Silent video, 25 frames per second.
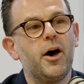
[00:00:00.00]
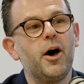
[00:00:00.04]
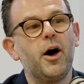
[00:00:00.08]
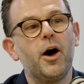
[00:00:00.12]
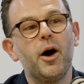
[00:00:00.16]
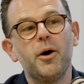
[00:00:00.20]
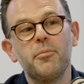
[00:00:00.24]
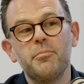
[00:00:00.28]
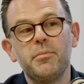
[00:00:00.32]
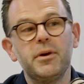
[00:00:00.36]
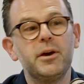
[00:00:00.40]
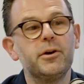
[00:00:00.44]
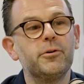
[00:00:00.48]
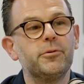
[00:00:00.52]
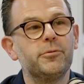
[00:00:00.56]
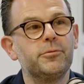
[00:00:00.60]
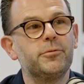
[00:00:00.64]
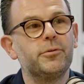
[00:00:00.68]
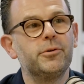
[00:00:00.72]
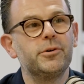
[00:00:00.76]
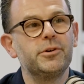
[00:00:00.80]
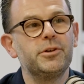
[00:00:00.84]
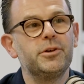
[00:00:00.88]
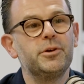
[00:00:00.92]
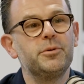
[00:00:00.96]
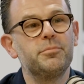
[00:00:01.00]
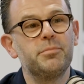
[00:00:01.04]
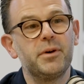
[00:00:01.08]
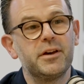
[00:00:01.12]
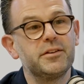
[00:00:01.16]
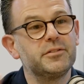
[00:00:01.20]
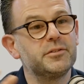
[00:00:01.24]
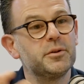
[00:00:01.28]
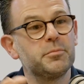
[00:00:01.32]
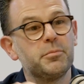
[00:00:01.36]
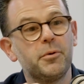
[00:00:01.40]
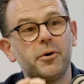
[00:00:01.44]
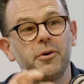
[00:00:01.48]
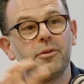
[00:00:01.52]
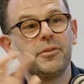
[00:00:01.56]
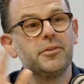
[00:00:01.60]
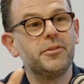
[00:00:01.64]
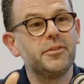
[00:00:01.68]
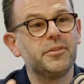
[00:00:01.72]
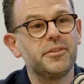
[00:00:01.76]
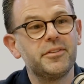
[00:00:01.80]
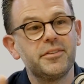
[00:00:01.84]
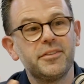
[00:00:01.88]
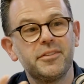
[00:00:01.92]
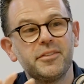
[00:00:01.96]
a meal for you based
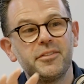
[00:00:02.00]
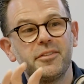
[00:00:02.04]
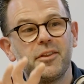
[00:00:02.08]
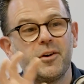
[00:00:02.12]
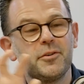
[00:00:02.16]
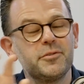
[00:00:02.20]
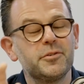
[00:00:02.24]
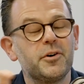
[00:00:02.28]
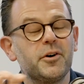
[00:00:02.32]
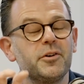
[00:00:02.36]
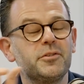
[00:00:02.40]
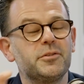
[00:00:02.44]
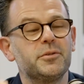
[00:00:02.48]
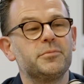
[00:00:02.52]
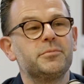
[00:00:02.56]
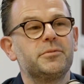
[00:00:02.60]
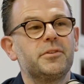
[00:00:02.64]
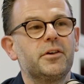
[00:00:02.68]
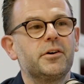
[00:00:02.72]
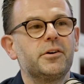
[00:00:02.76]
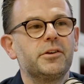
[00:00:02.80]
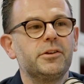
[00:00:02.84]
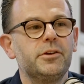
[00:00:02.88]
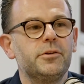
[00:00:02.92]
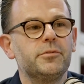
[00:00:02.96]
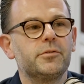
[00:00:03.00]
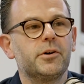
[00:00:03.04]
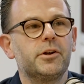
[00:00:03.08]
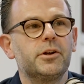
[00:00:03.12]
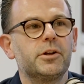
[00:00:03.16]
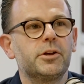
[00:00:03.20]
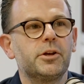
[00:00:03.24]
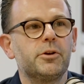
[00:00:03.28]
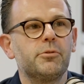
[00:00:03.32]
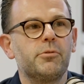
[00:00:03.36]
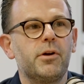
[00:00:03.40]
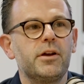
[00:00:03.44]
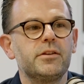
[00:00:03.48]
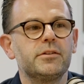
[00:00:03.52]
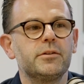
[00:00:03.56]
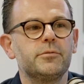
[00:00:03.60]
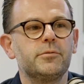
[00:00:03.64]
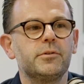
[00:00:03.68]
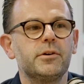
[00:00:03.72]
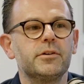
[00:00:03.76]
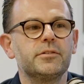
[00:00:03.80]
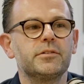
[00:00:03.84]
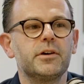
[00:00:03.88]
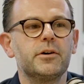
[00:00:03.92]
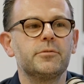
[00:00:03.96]
upon those items that you've kind of curated
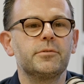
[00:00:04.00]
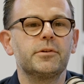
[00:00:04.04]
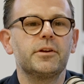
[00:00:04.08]
for yourself.